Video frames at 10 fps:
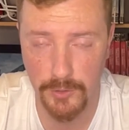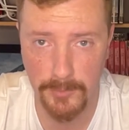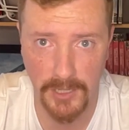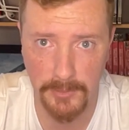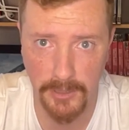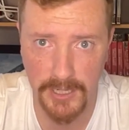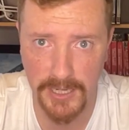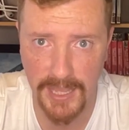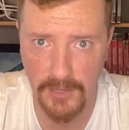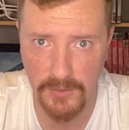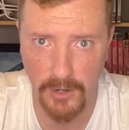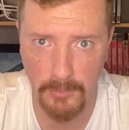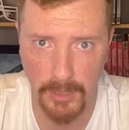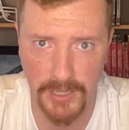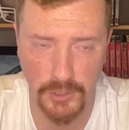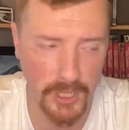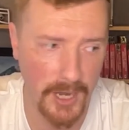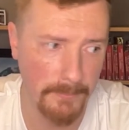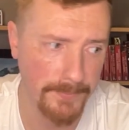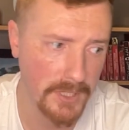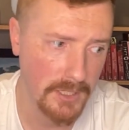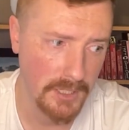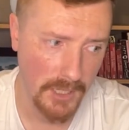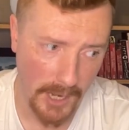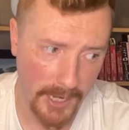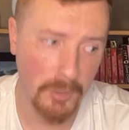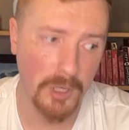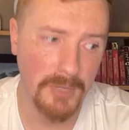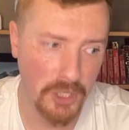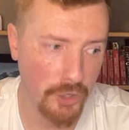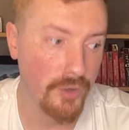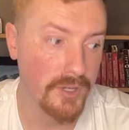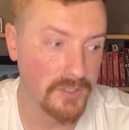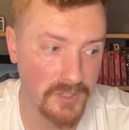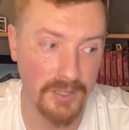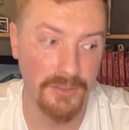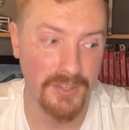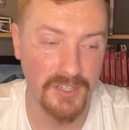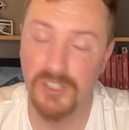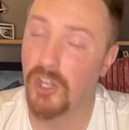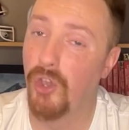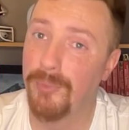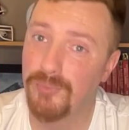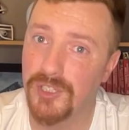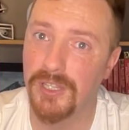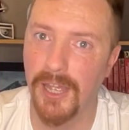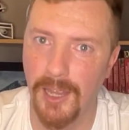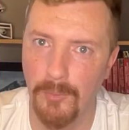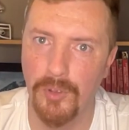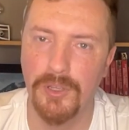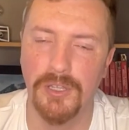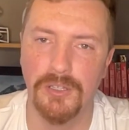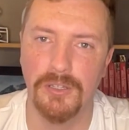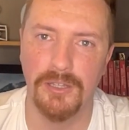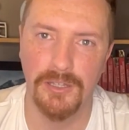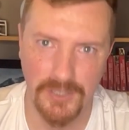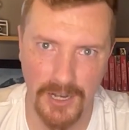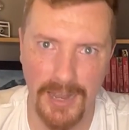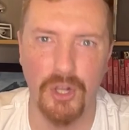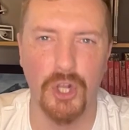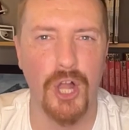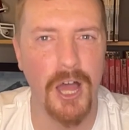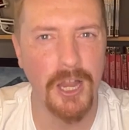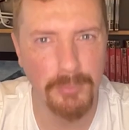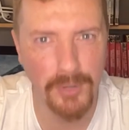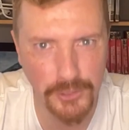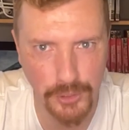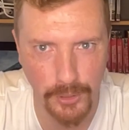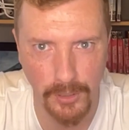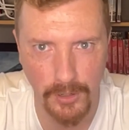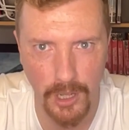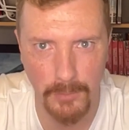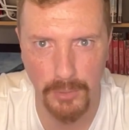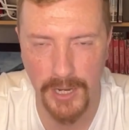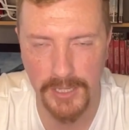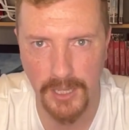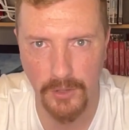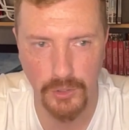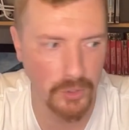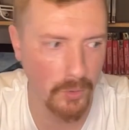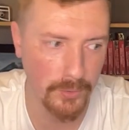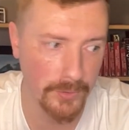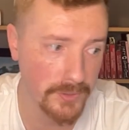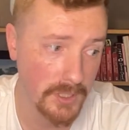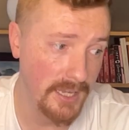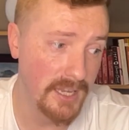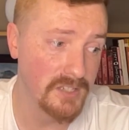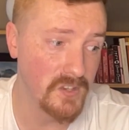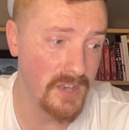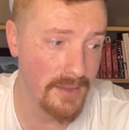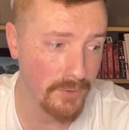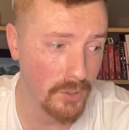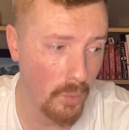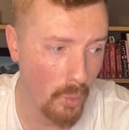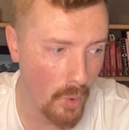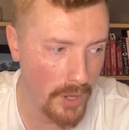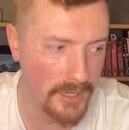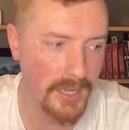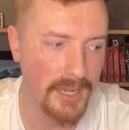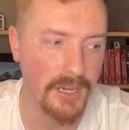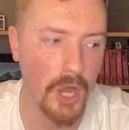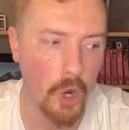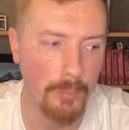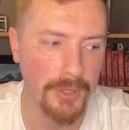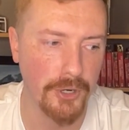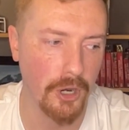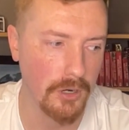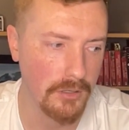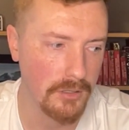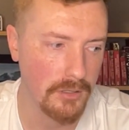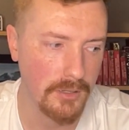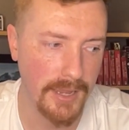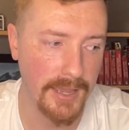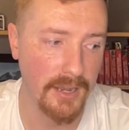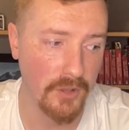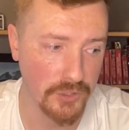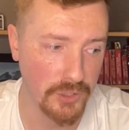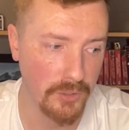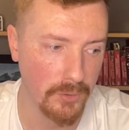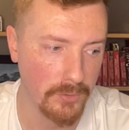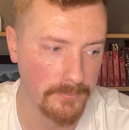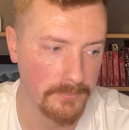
responsibility to get it there and playing shape. I am going to be curious that this Clemson game is going to have a lot of pressure on Brian Kelly's shoulders. He has never won an opener at LSU.